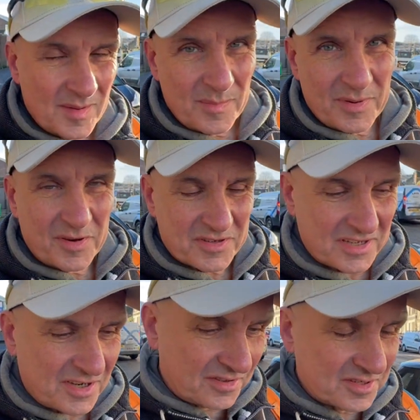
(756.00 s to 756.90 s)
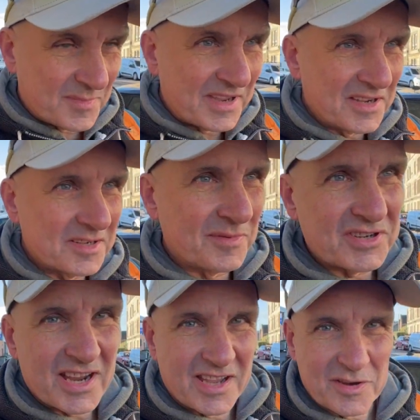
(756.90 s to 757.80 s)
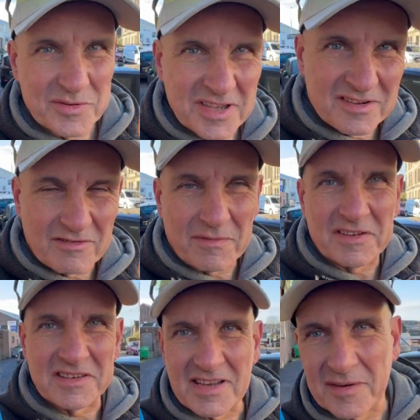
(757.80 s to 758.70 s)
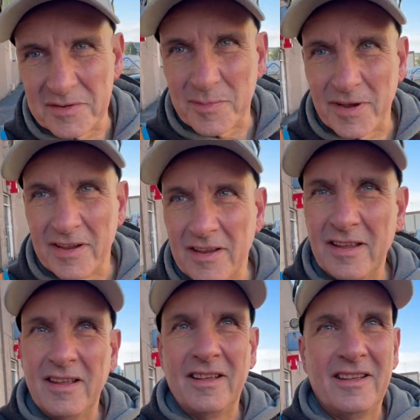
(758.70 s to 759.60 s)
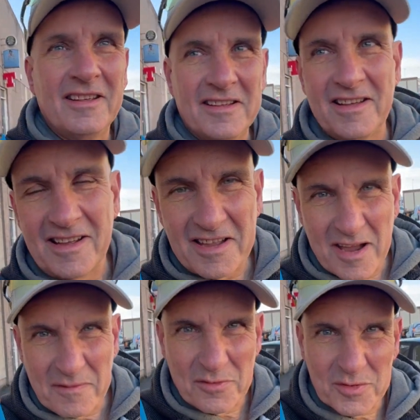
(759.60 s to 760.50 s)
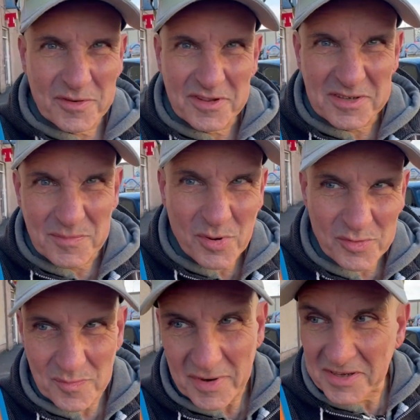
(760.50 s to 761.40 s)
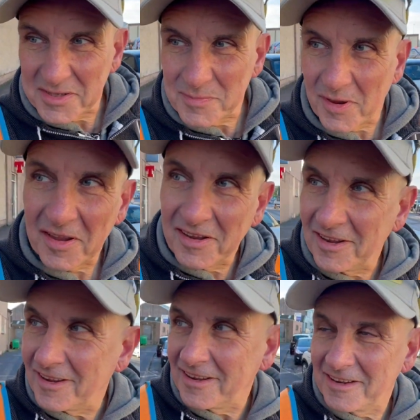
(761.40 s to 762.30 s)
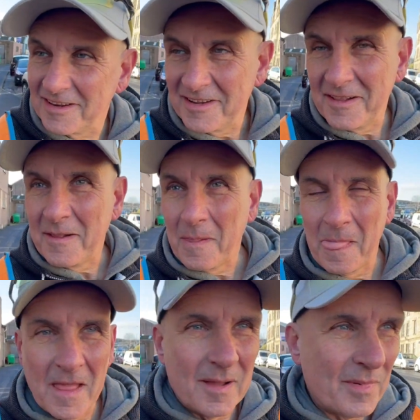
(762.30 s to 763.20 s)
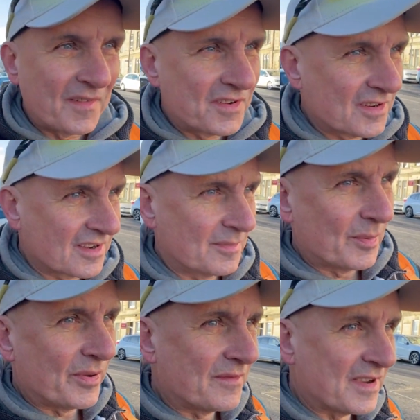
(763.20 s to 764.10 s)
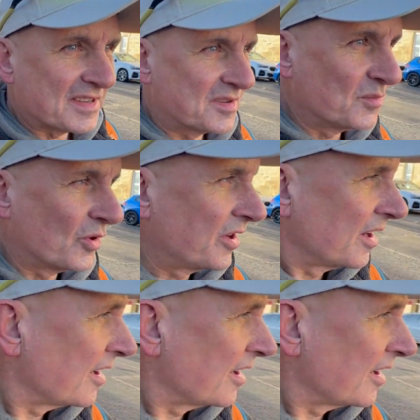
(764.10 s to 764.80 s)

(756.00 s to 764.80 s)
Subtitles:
But because I tucked this mic into my jacket, I always hear the ruffling sound, but I can't afford one of these modern mics, but I might have to maybe invest in one.